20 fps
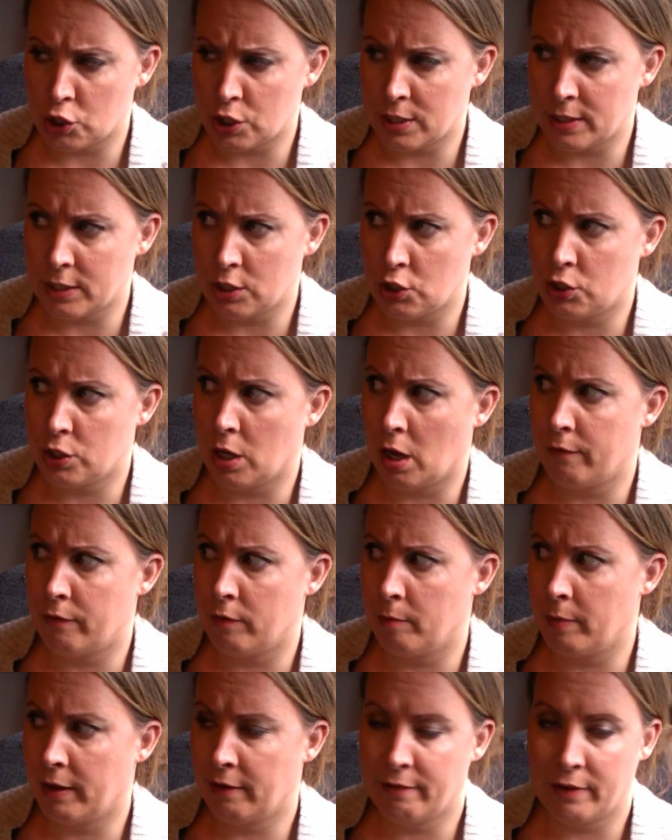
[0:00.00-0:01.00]
she said she got
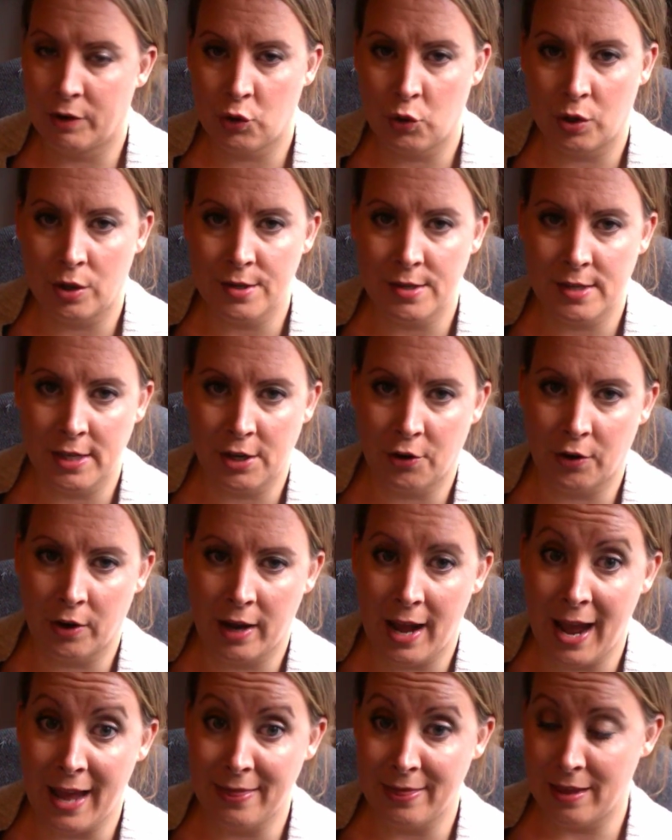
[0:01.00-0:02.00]
from like Victoria's
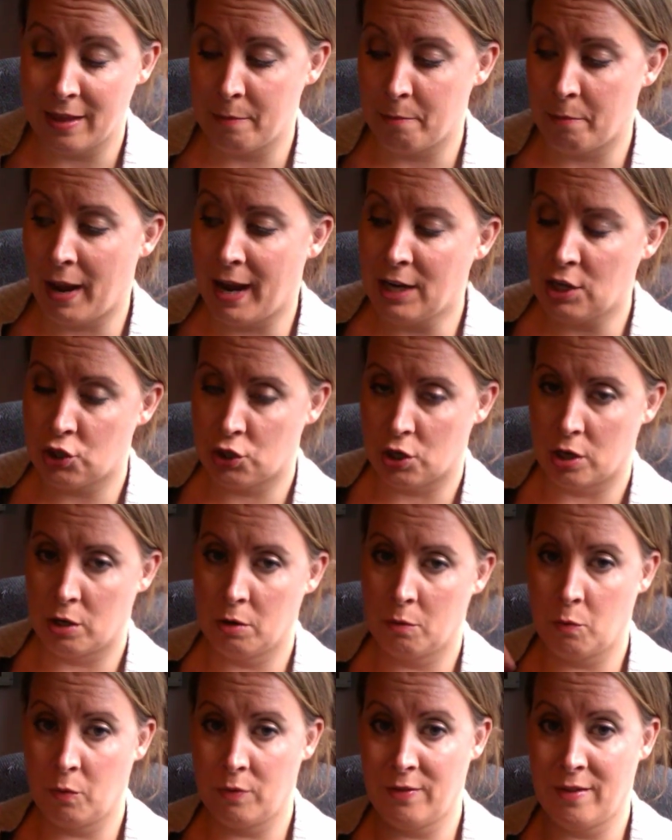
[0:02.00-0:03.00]
Secret. And then my
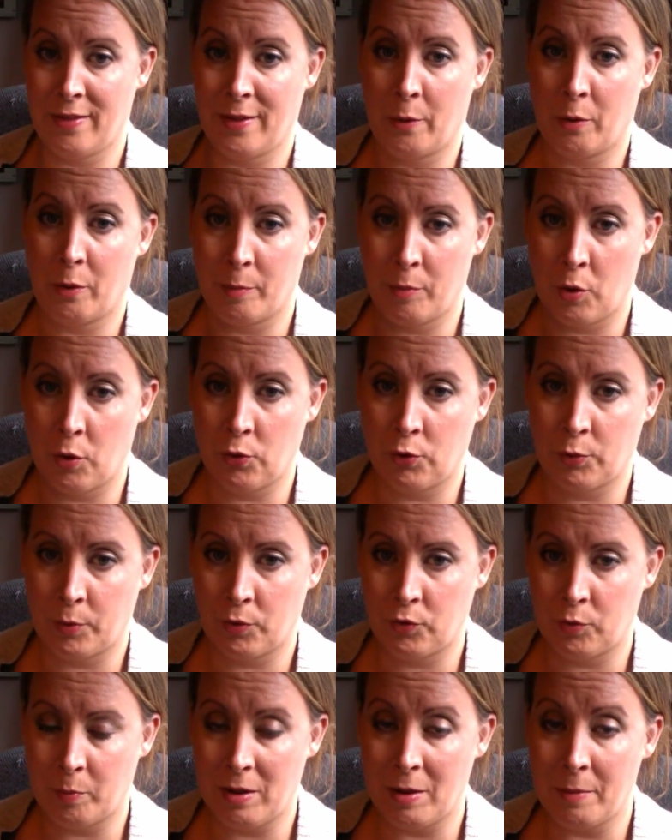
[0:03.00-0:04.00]
shirt, when they were both
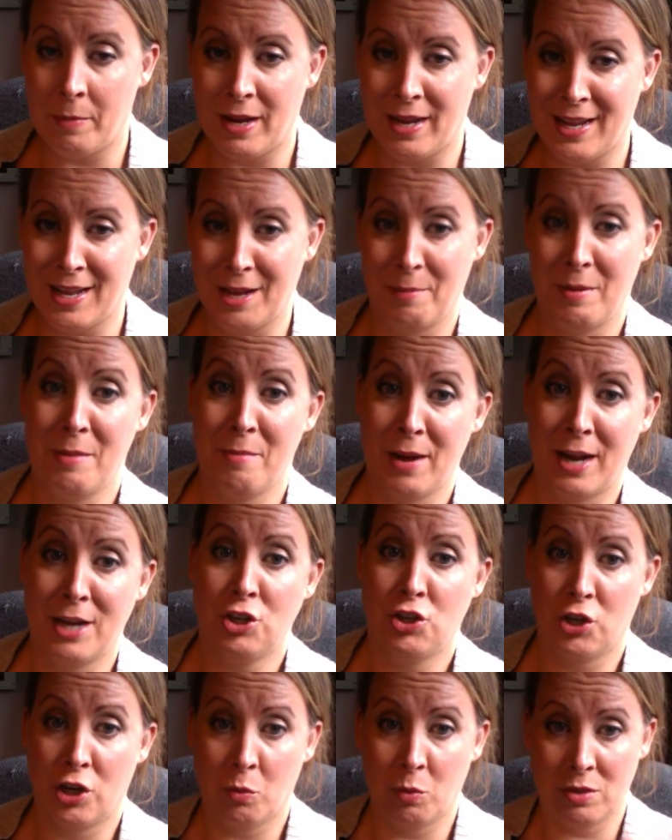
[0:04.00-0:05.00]
supposed to be a medium, and my
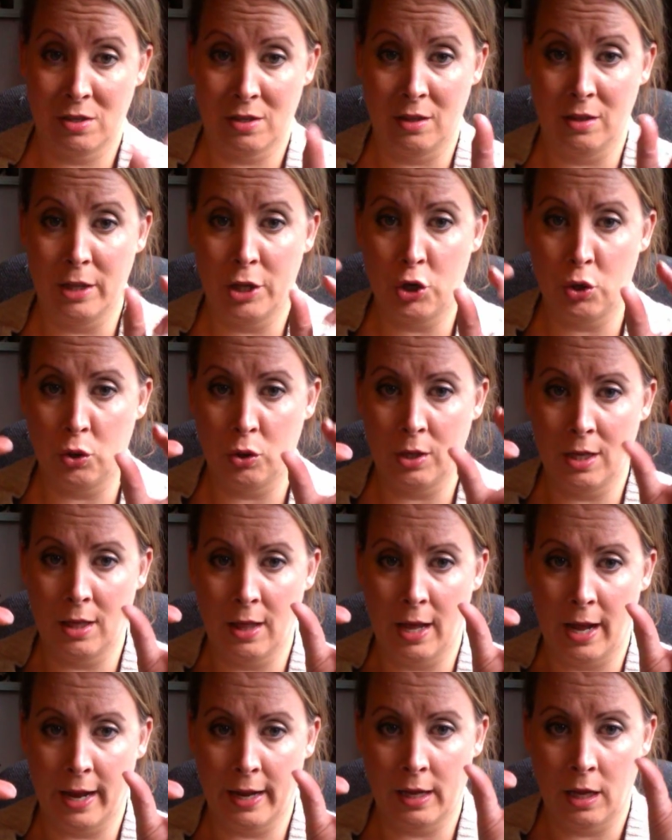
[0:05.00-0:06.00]
shirt was literally
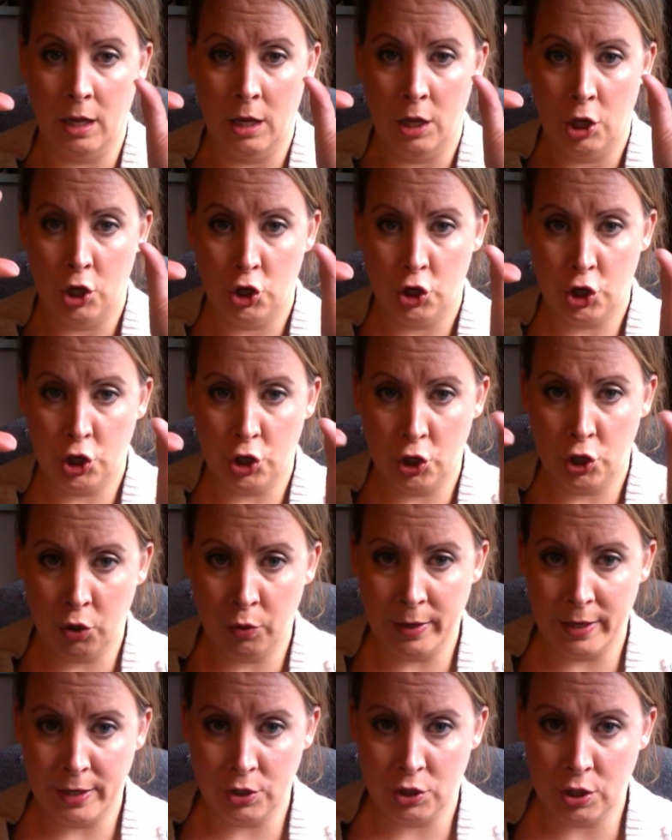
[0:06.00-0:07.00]
like 2
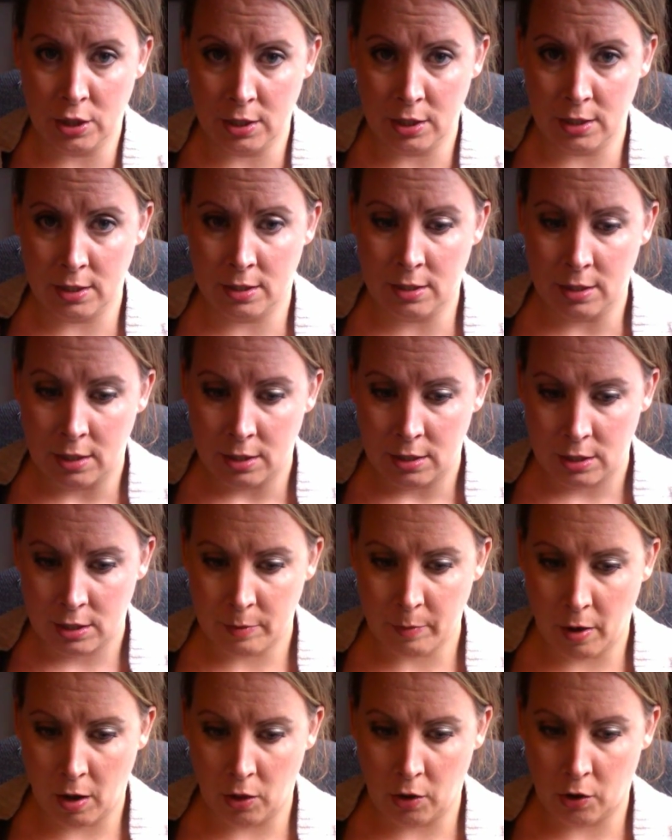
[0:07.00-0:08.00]
inches
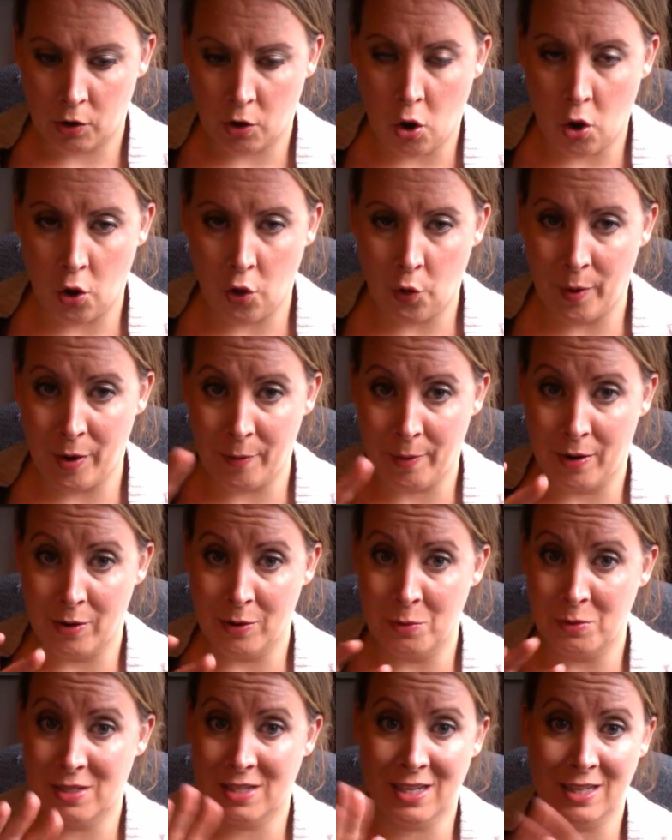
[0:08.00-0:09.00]
smaller all the way around.
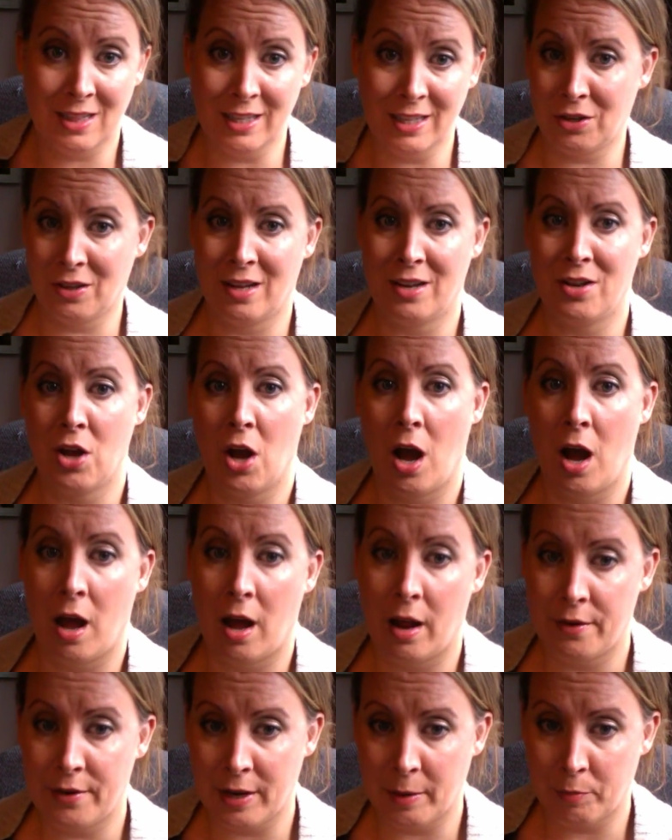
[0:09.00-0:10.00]
It was clearly not
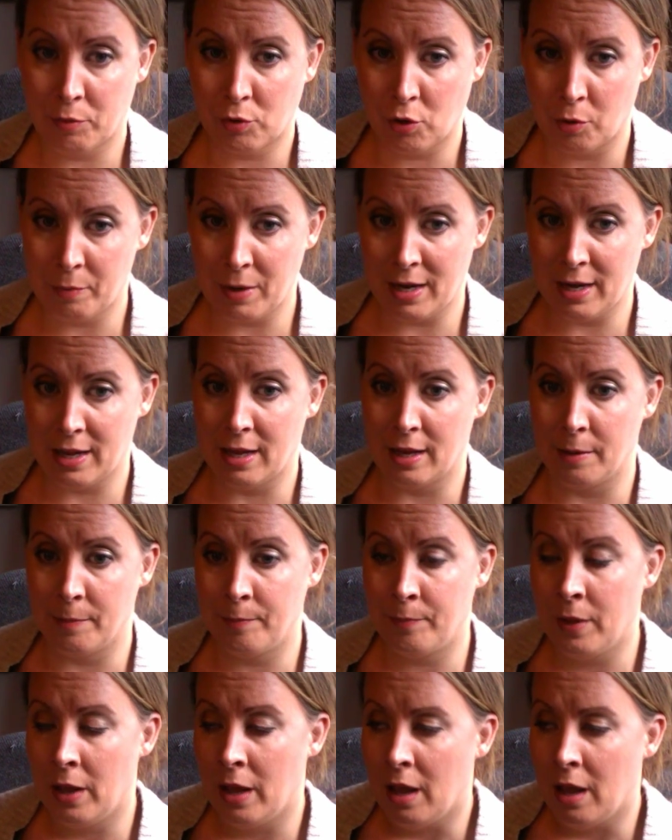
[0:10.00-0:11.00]
a typical
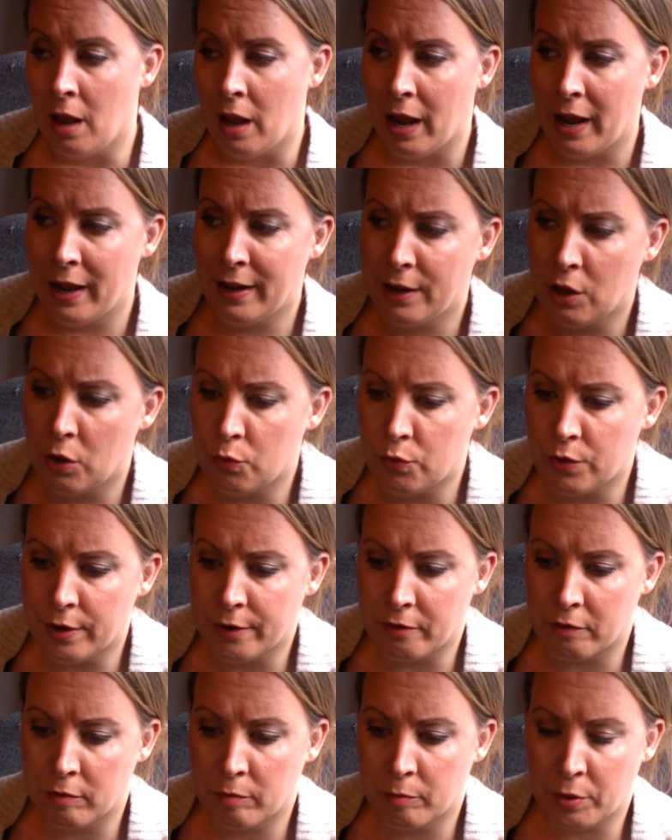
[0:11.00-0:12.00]
medium. I know
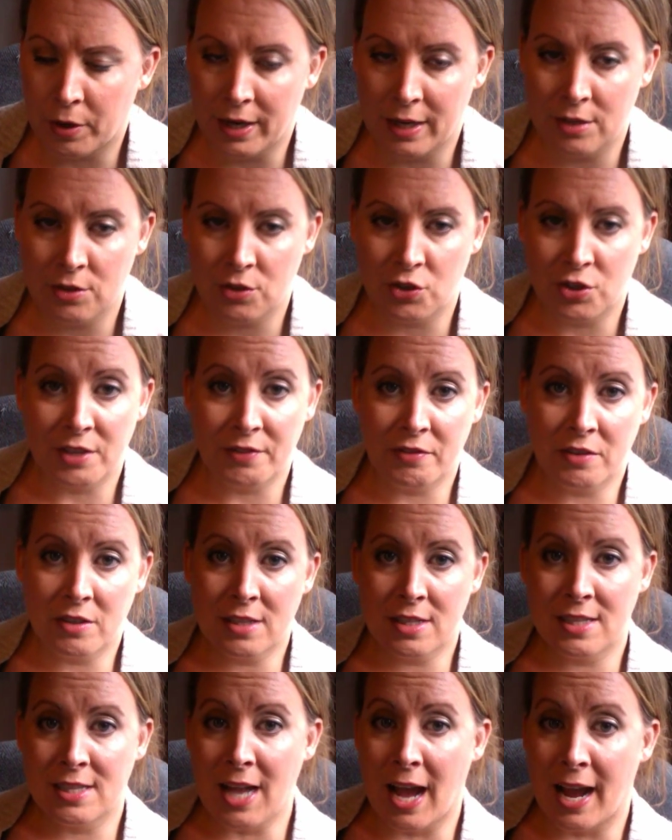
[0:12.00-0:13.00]
different brands or
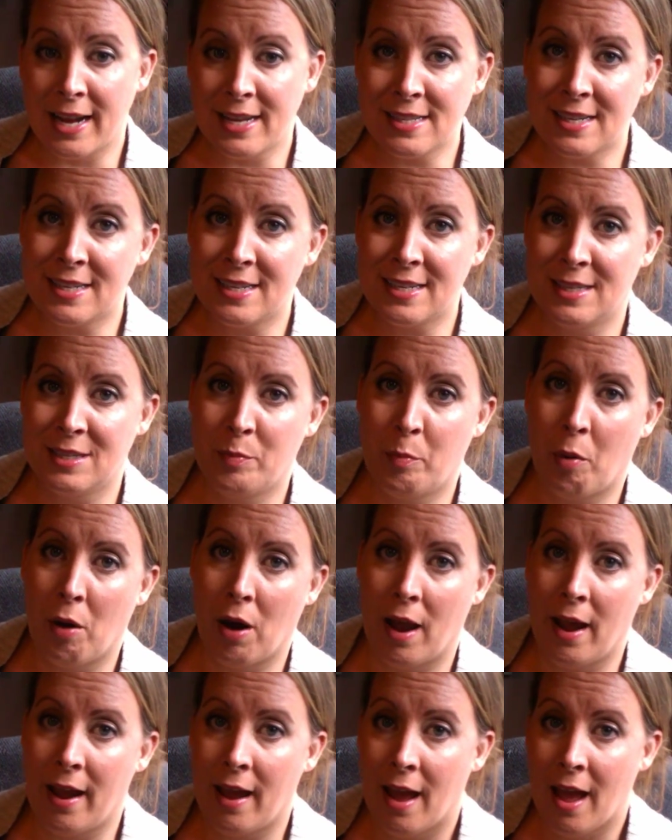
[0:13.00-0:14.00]
different sizes,
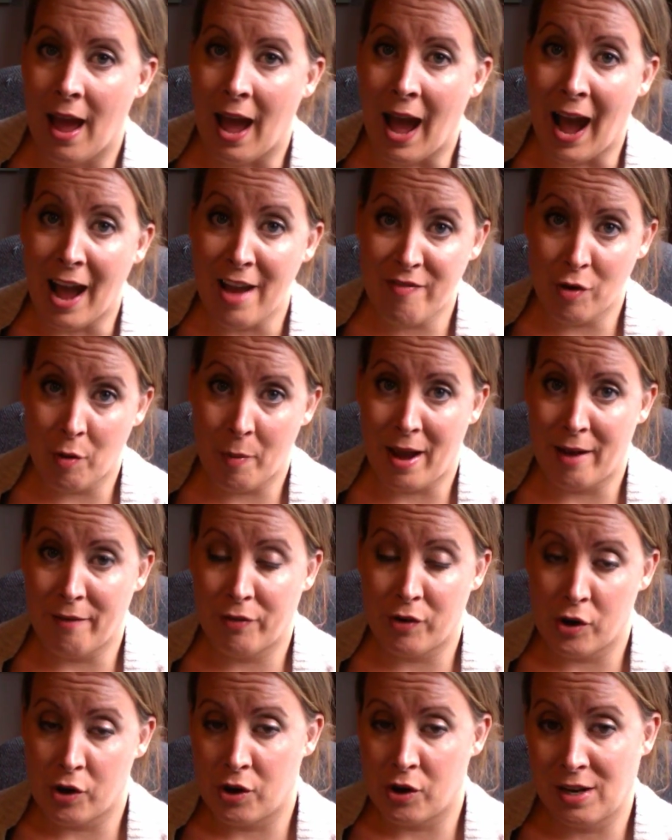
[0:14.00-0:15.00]
but I feel bad
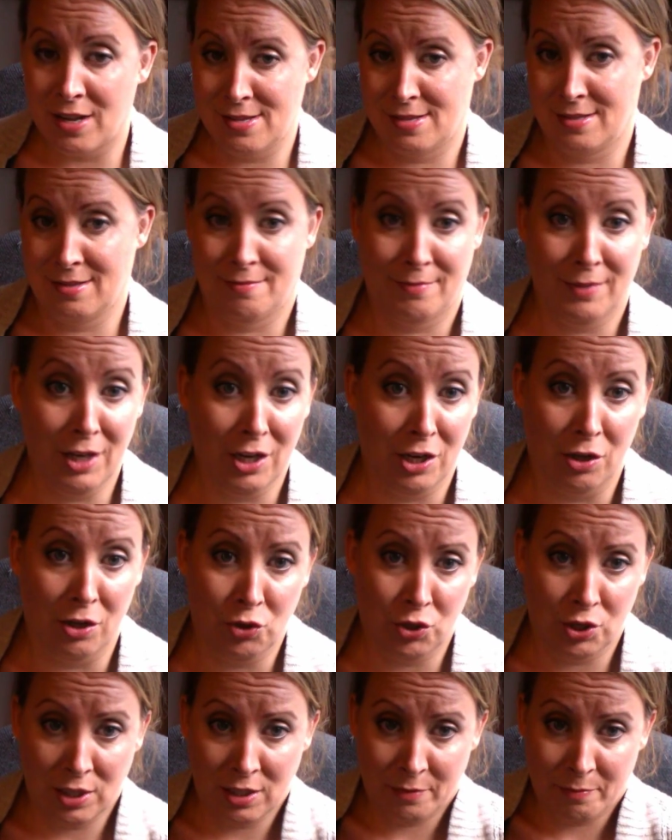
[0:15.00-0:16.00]
for her because, you know,
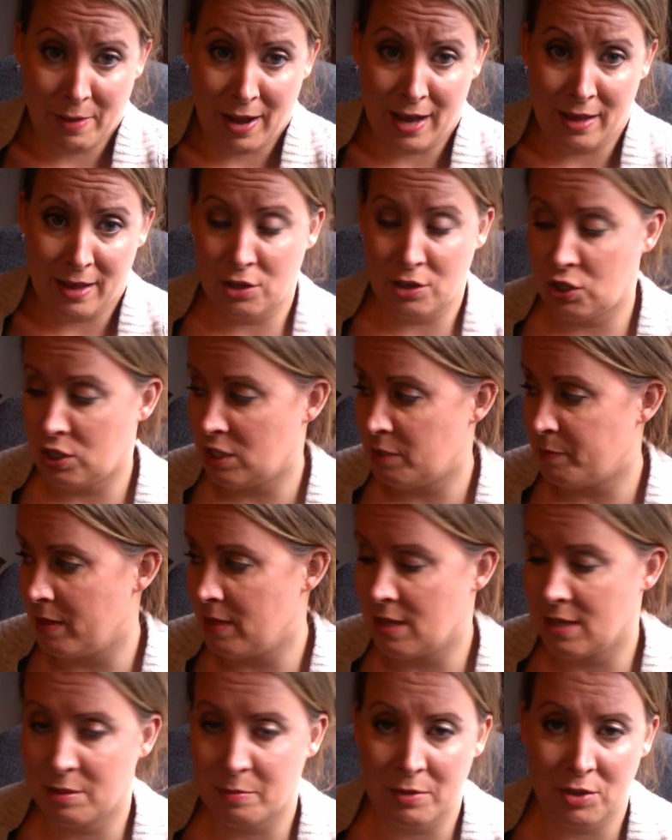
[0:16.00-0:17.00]
she's mad that she
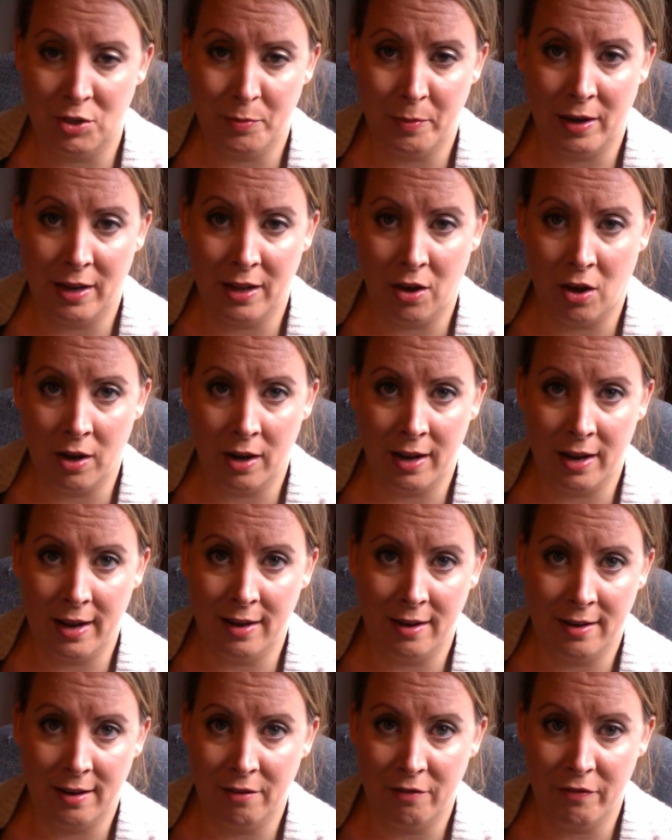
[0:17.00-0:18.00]
spent this much money on it and
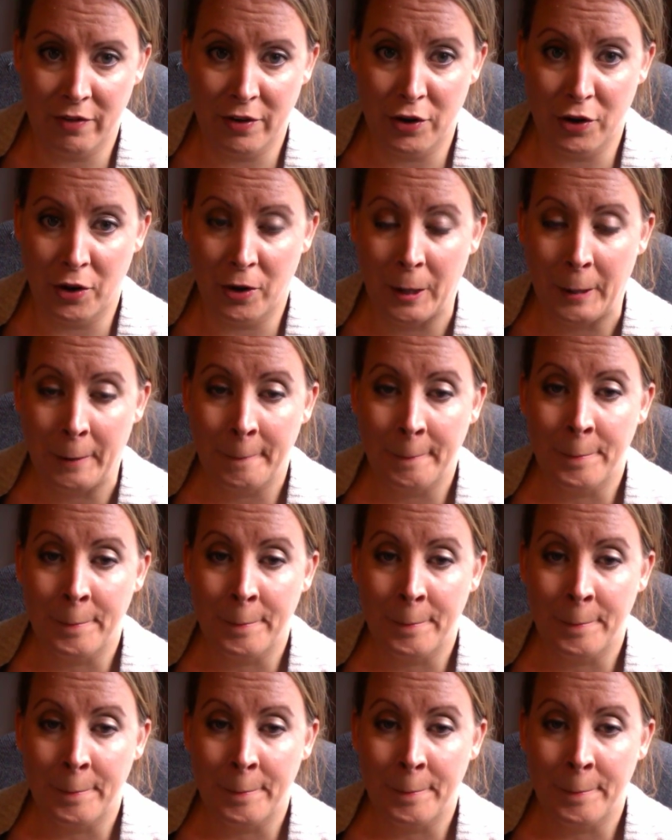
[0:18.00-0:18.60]
it didn't fit her.